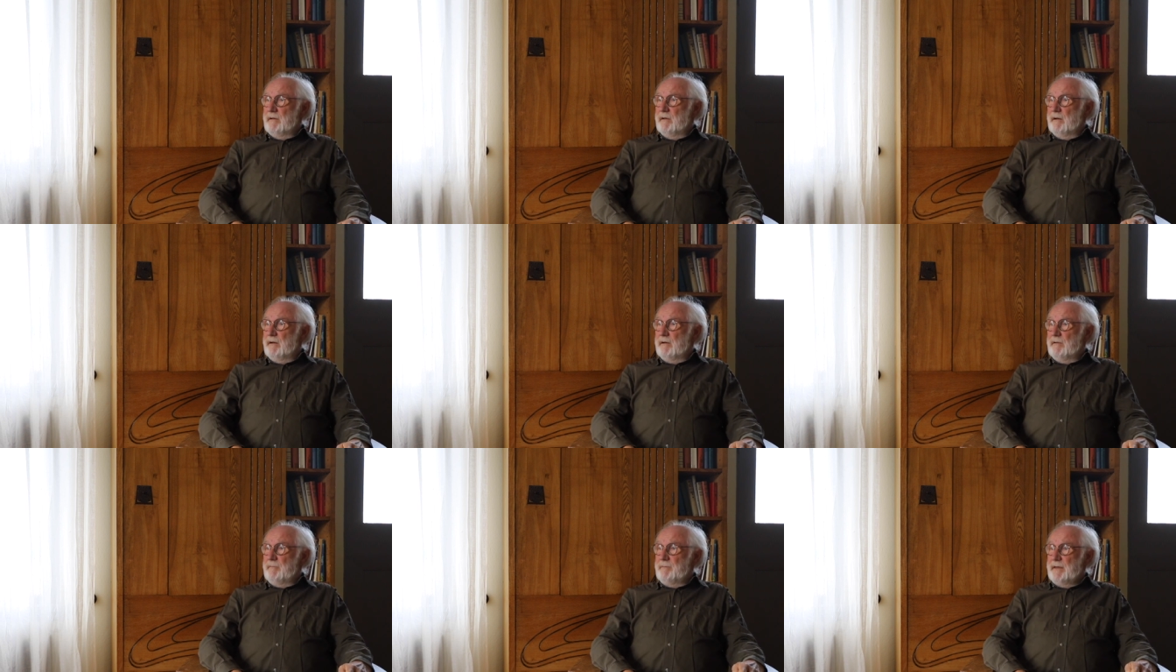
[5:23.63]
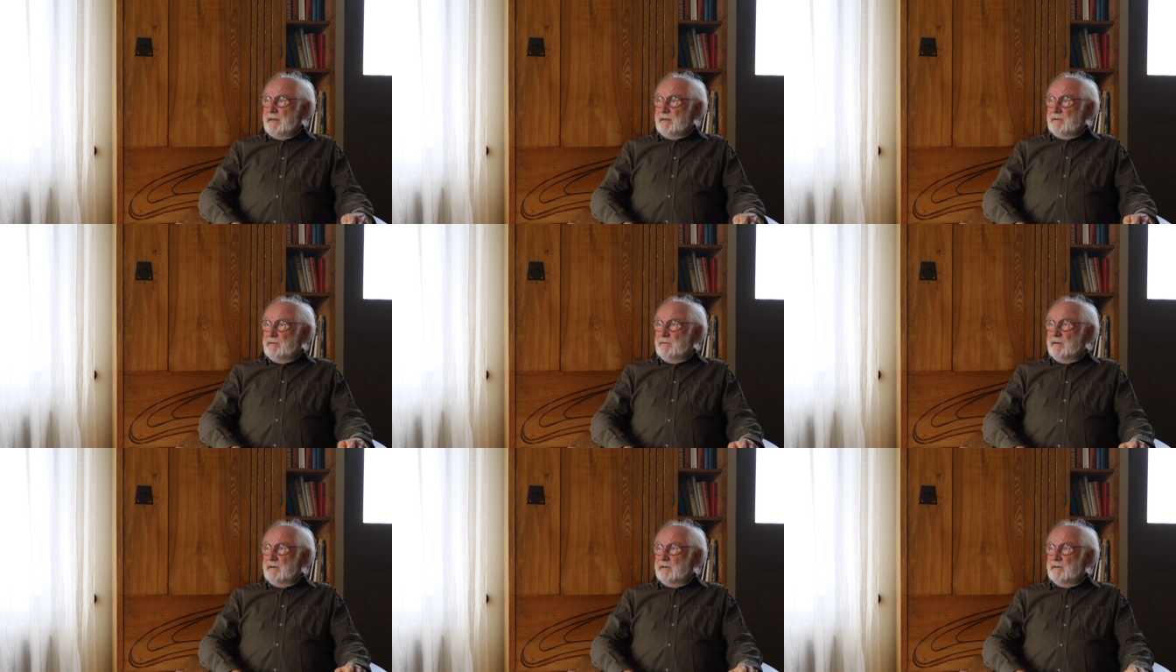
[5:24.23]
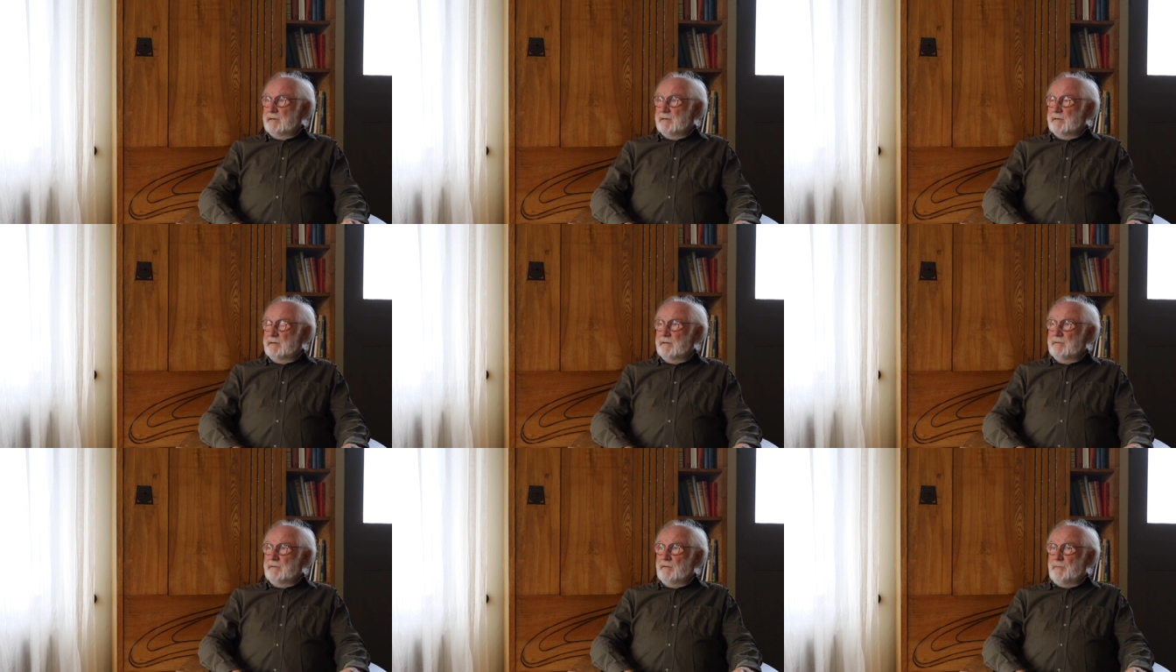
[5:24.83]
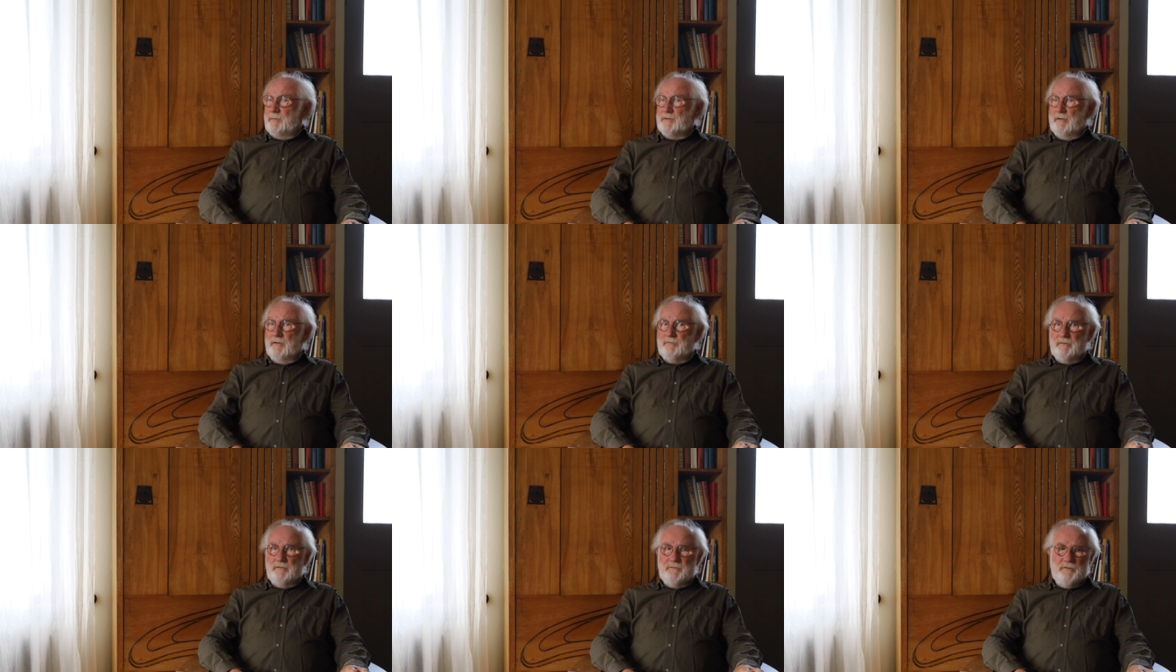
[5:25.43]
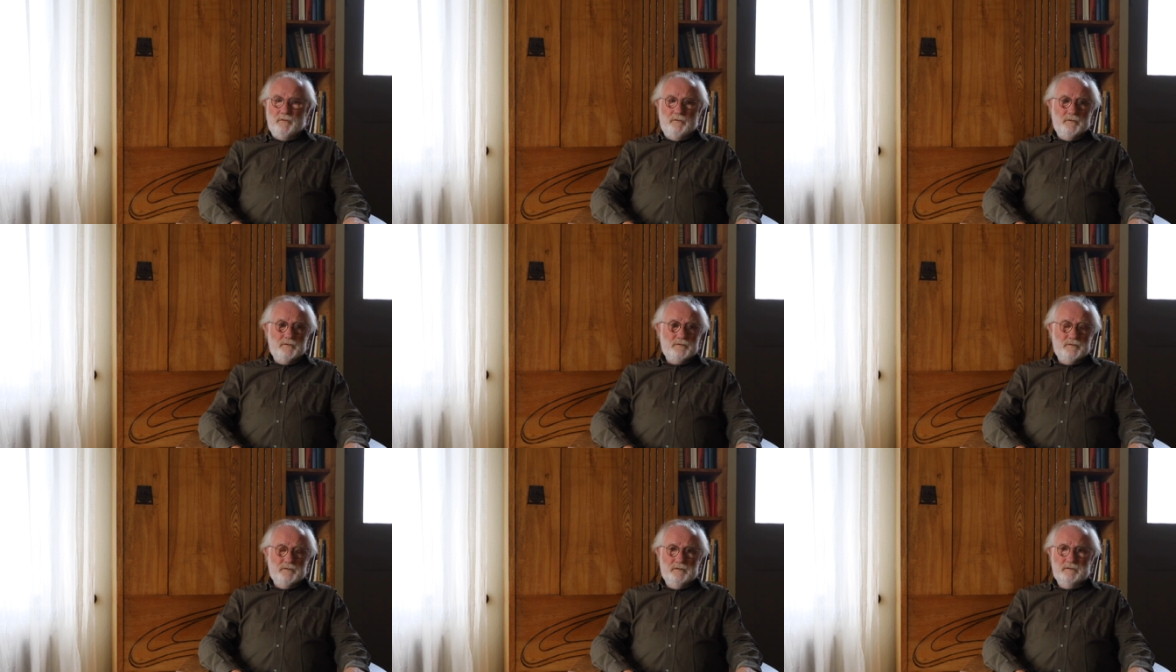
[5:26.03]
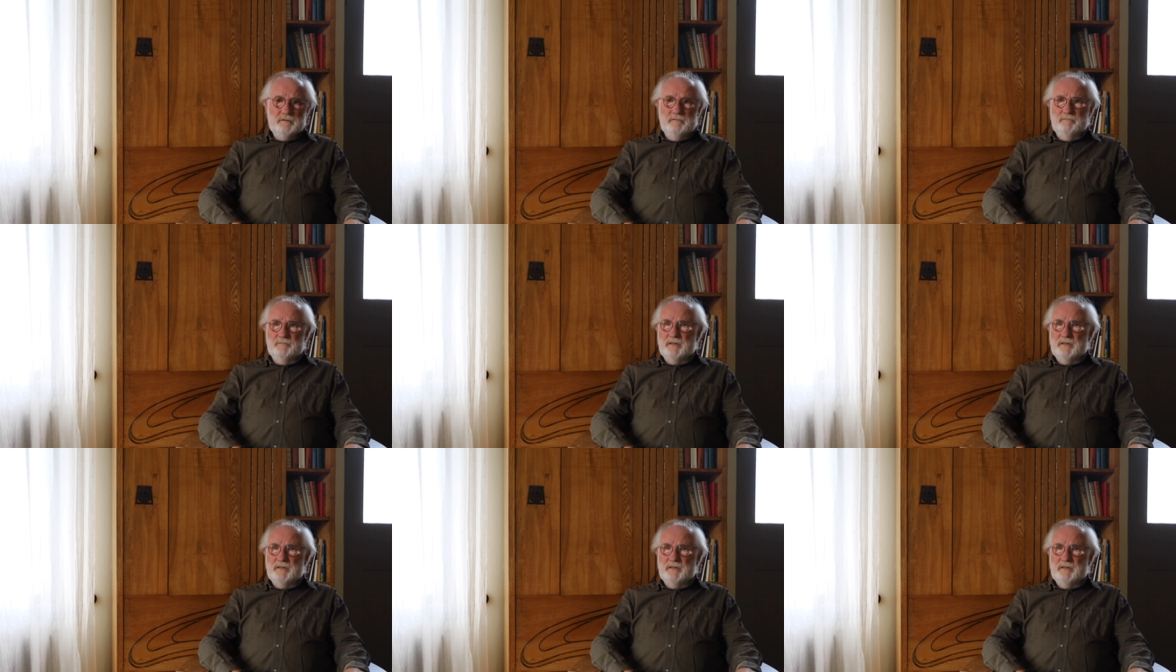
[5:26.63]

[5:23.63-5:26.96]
um, they uh, observed, of course, uh,